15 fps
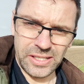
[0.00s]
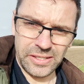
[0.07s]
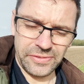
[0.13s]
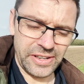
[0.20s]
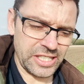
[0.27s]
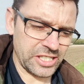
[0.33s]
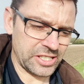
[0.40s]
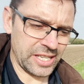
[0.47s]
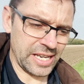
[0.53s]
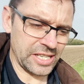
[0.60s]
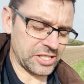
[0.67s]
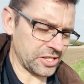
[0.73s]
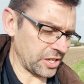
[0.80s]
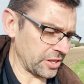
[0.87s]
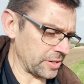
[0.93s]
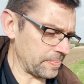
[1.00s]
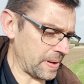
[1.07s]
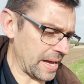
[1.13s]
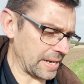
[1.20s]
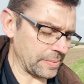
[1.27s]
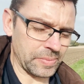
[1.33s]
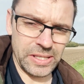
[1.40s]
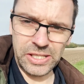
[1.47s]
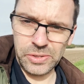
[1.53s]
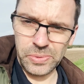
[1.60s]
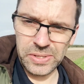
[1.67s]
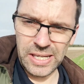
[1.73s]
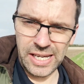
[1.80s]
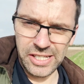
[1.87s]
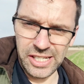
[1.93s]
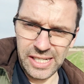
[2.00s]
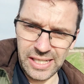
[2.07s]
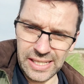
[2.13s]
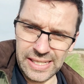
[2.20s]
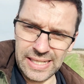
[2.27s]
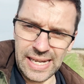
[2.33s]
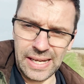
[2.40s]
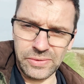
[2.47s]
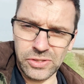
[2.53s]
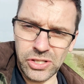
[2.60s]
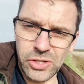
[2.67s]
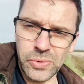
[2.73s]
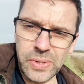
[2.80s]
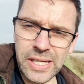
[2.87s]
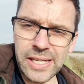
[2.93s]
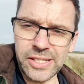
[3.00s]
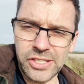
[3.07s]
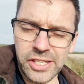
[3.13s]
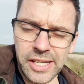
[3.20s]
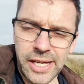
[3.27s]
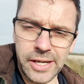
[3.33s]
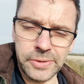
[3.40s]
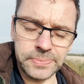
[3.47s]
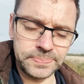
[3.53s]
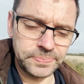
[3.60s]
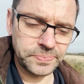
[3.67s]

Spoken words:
vegetation on the bank, but this was actually cleaned out 2 years ago.